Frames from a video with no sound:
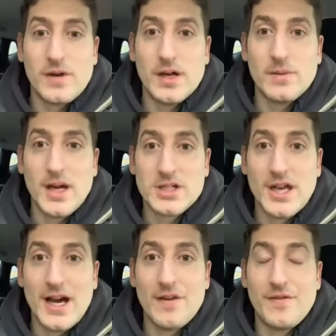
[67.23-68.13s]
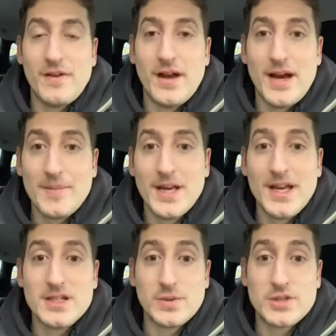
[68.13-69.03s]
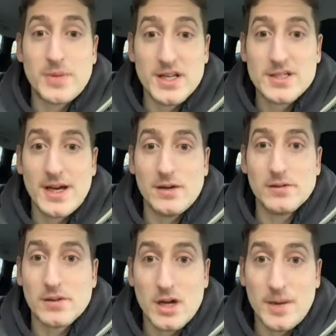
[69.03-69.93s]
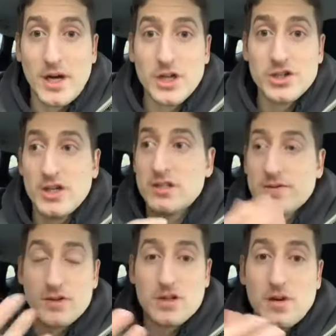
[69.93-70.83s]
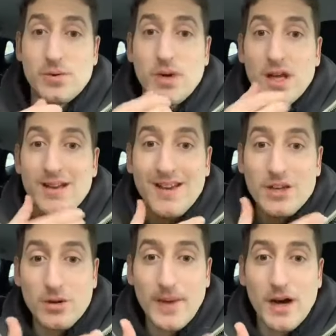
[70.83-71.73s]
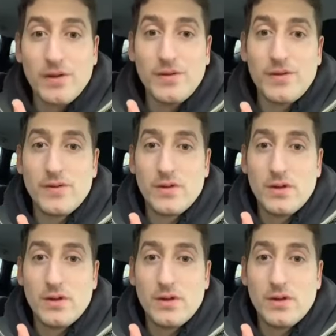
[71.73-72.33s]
Like, we actually have amylase, which breaks down carbohydrates, for example, in your mouth,